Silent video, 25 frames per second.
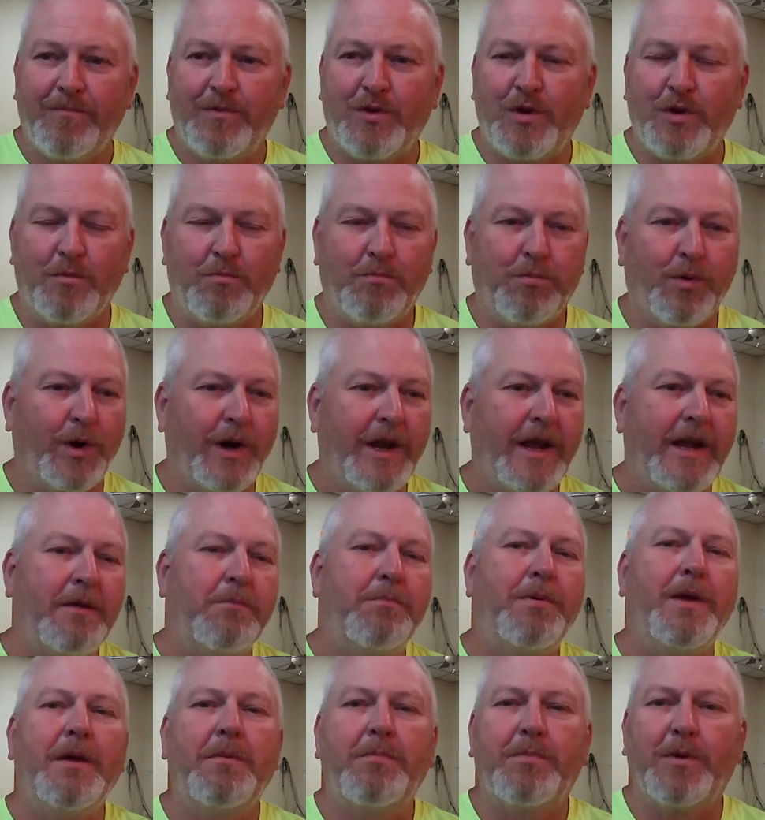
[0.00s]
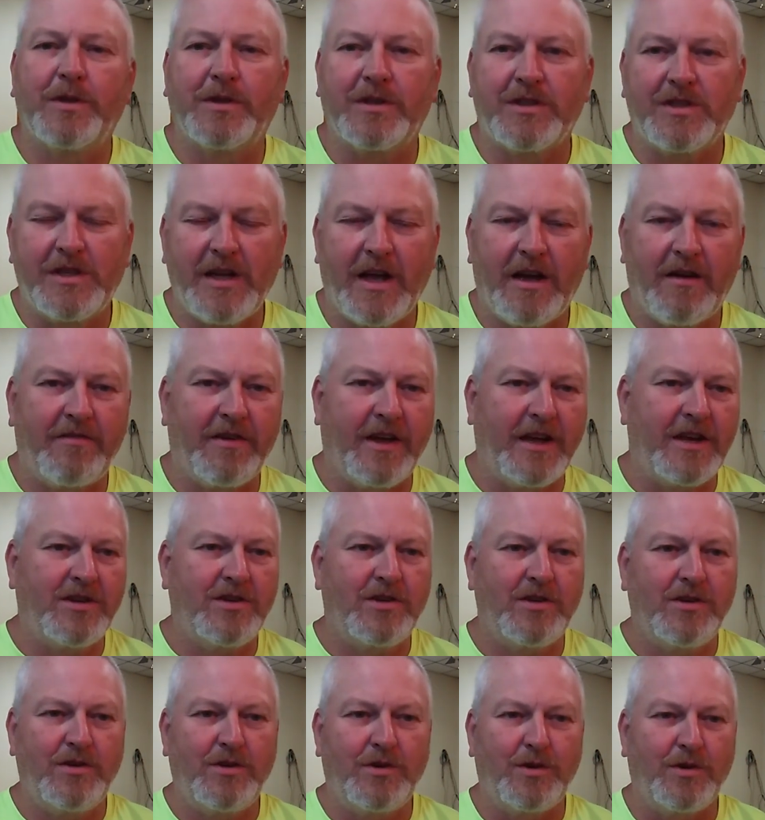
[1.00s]
to bring people to
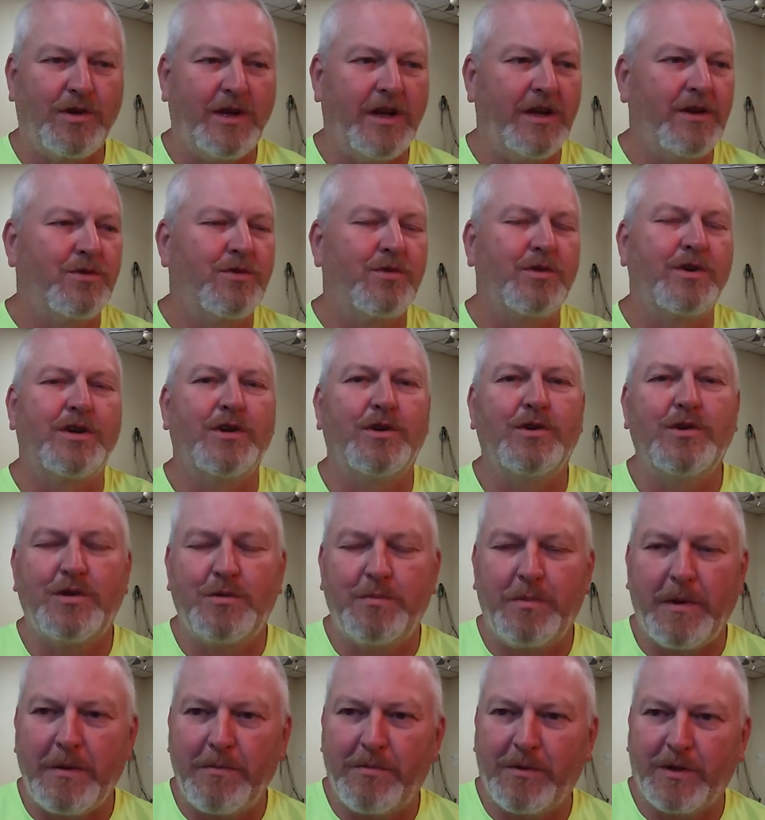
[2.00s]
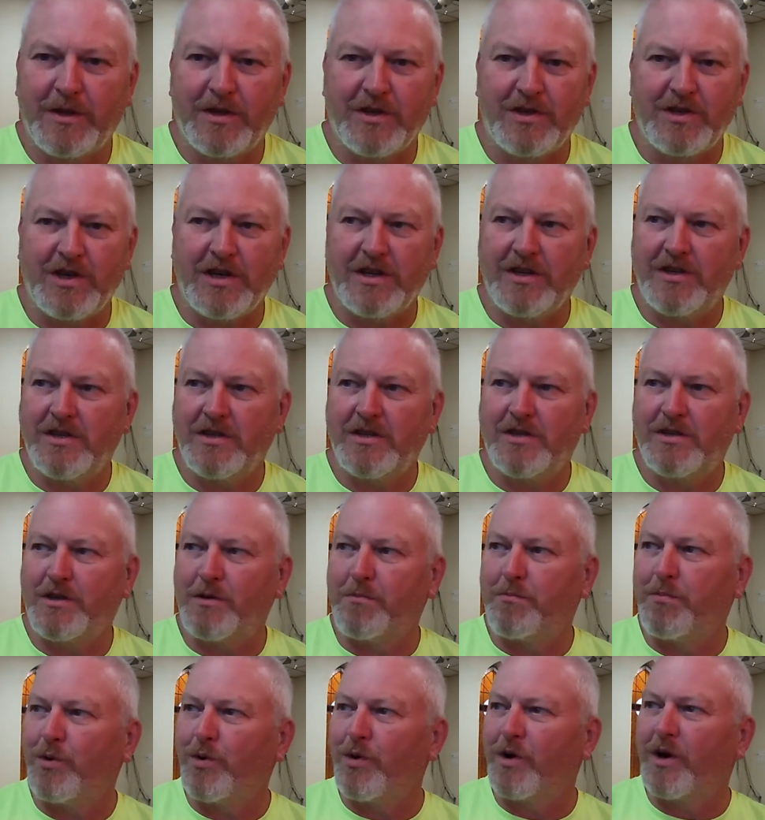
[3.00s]
salvation, to introduce people to Jesus,
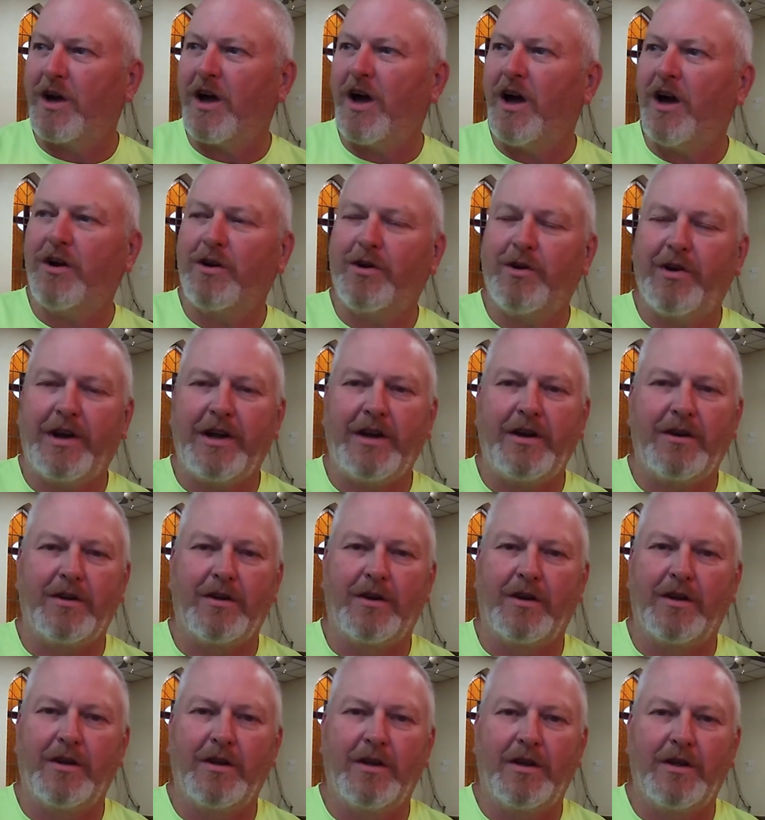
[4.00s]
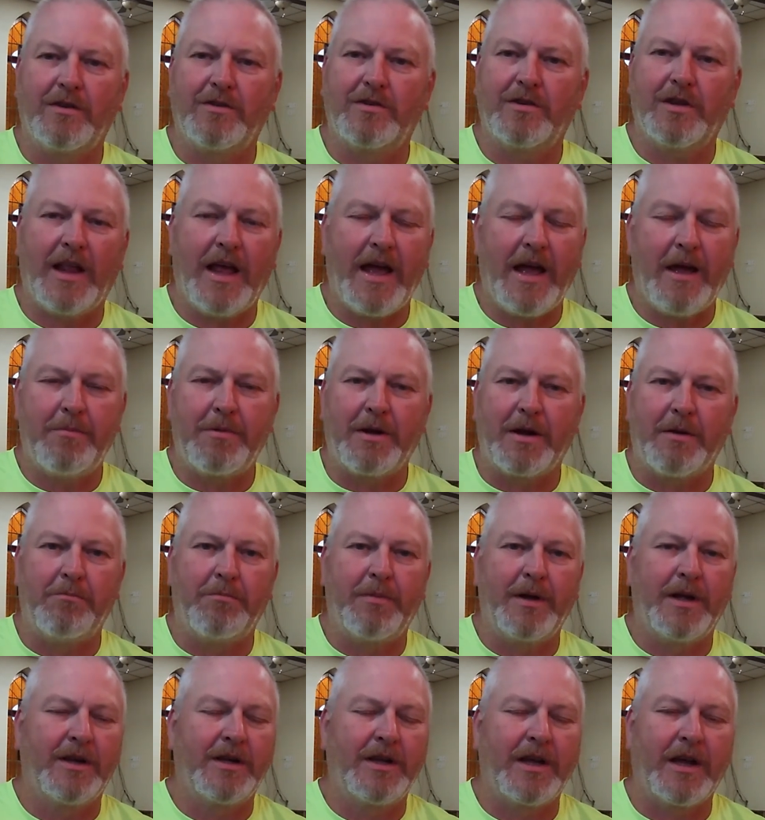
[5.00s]
to pour concrete on a slab in a
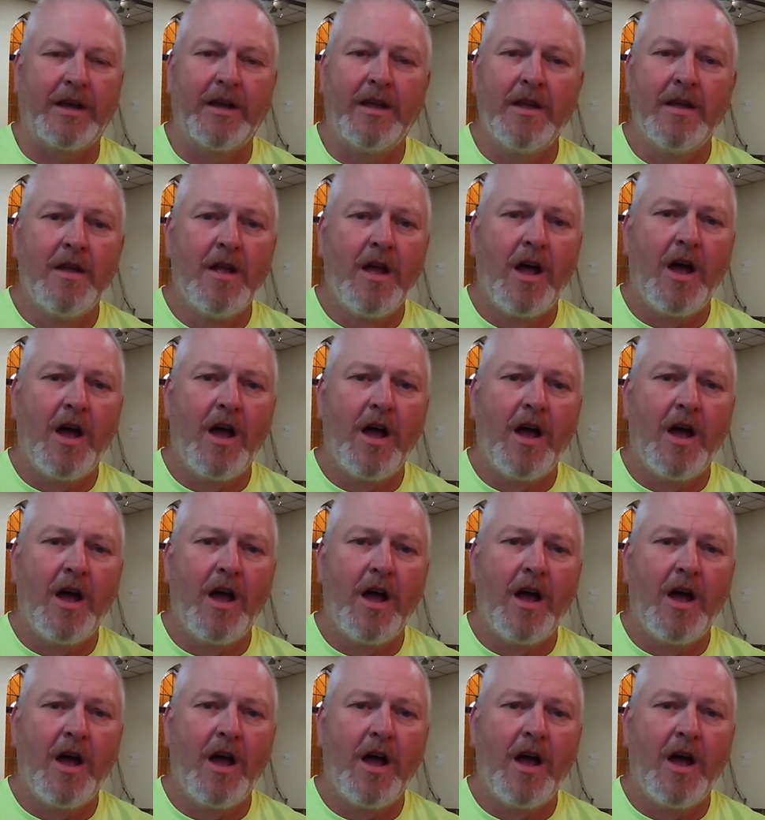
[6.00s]
building.